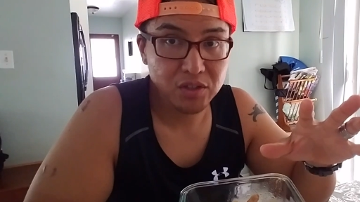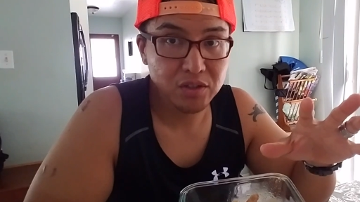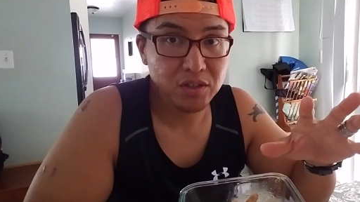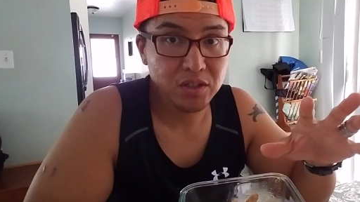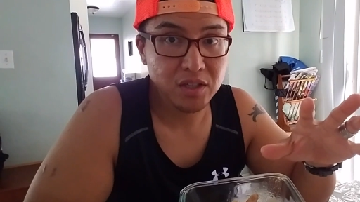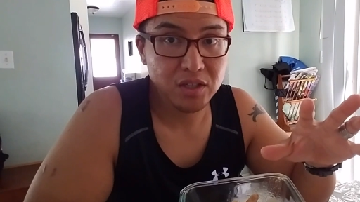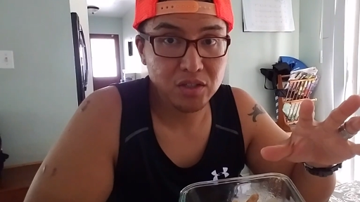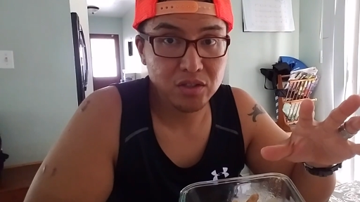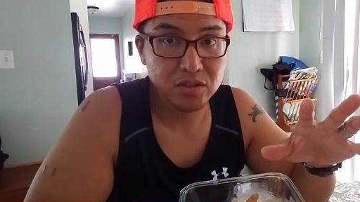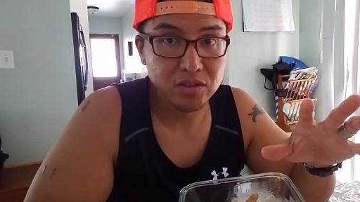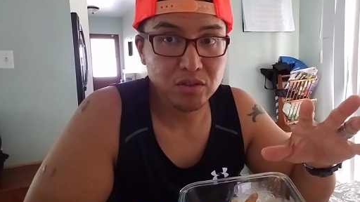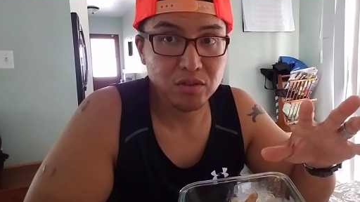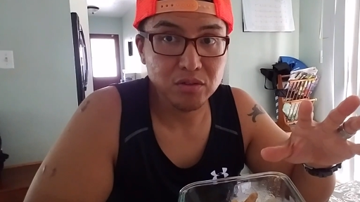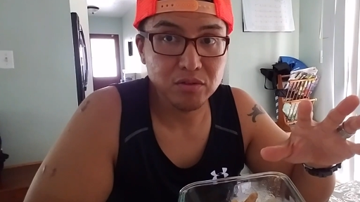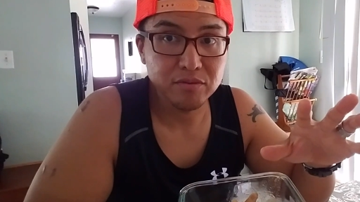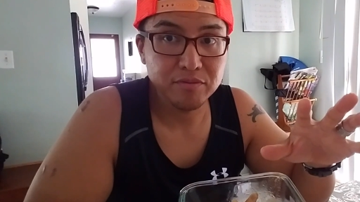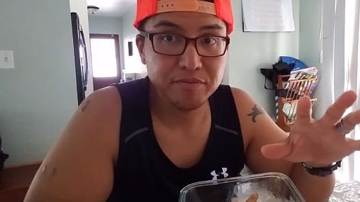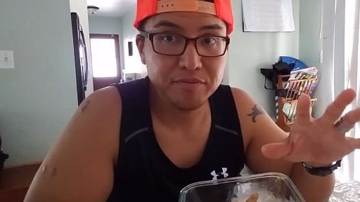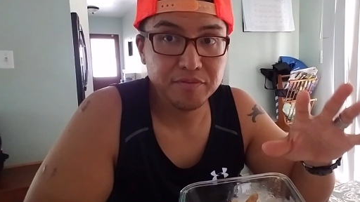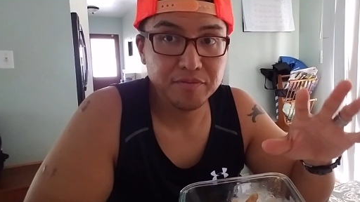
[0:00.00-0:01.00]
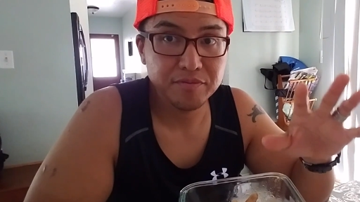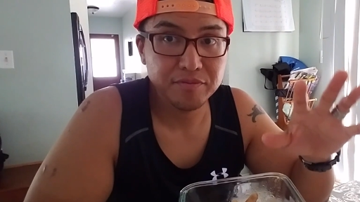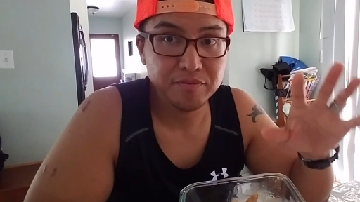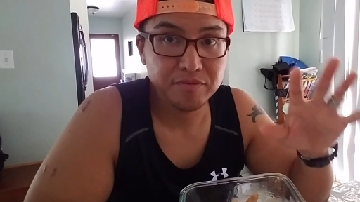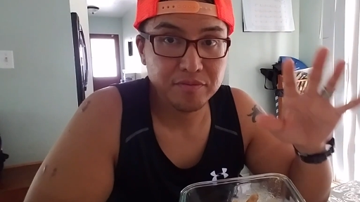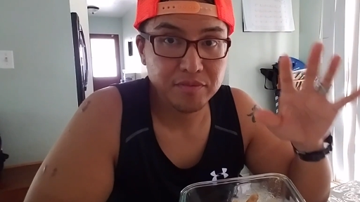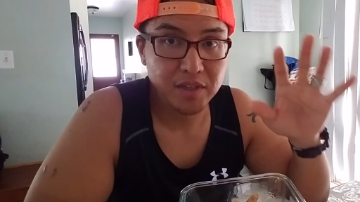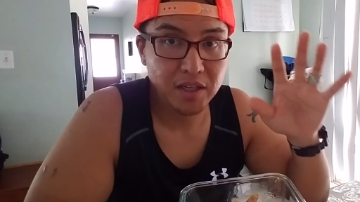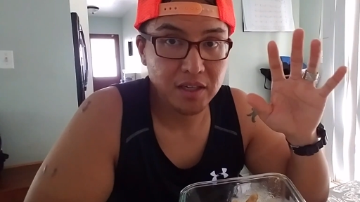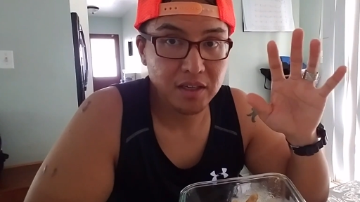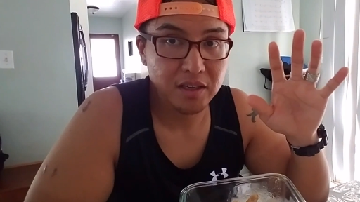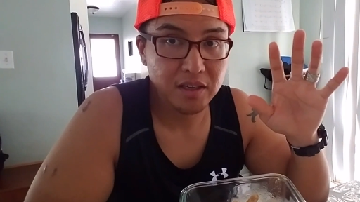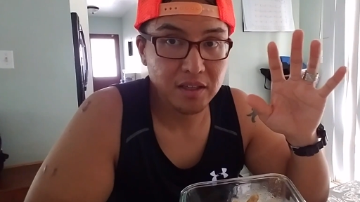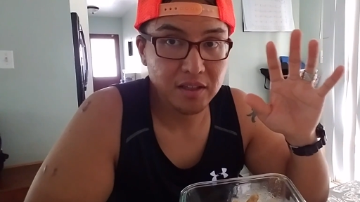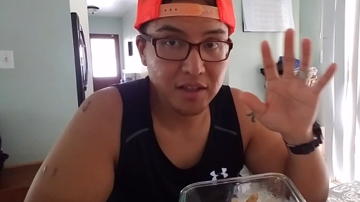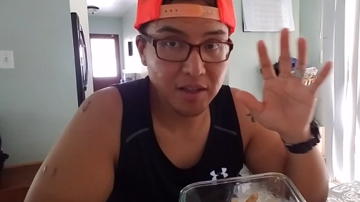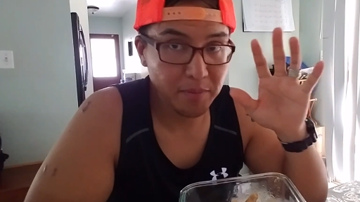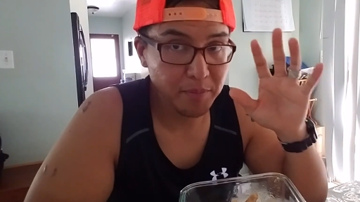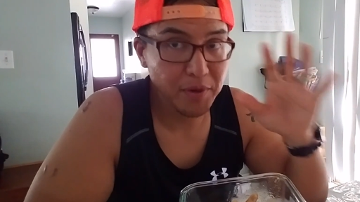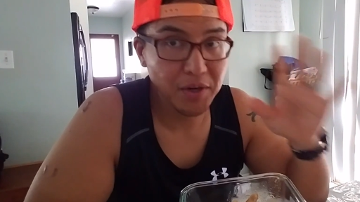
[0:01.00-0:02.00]
cooking show.
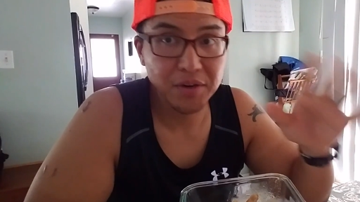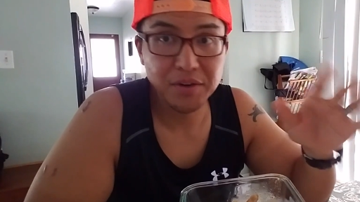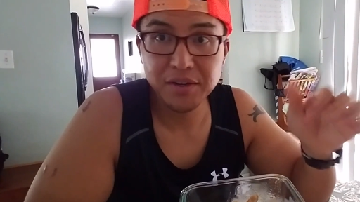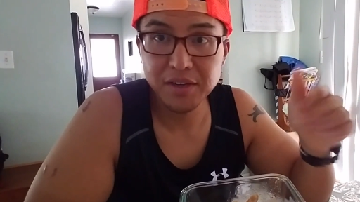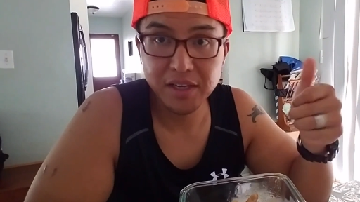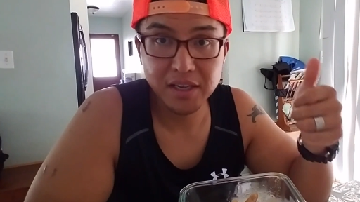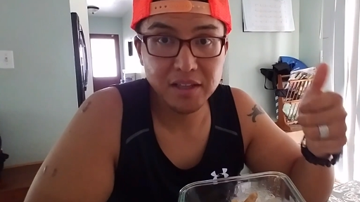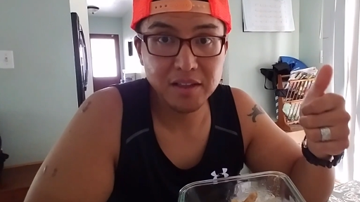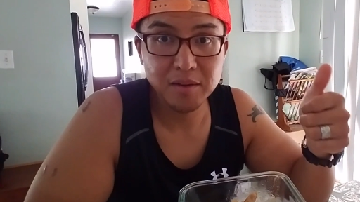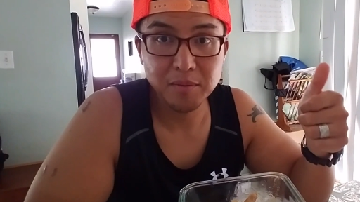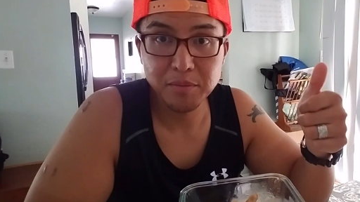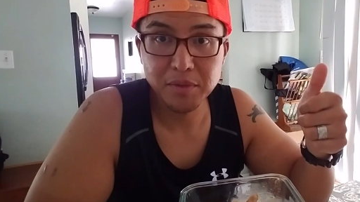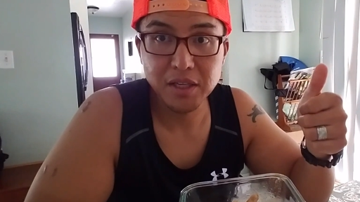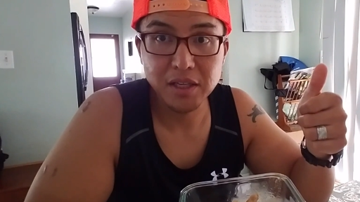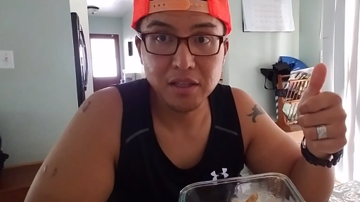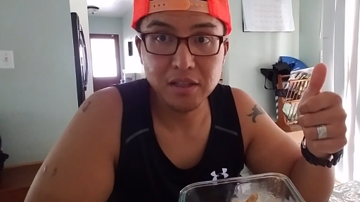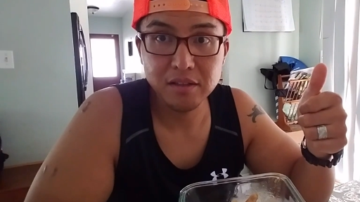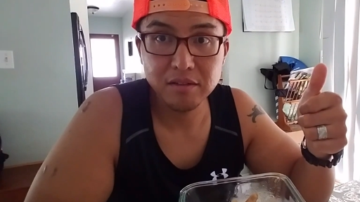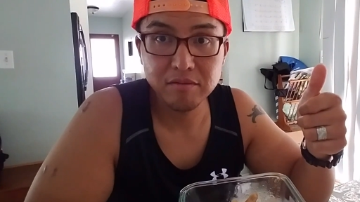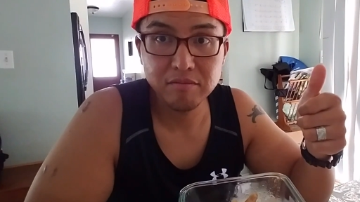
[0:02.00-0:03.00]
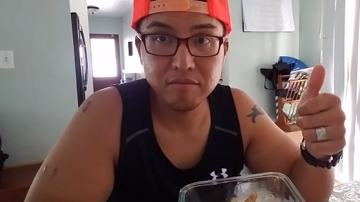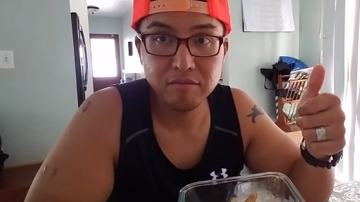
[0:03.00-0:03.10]
They marinate the meat.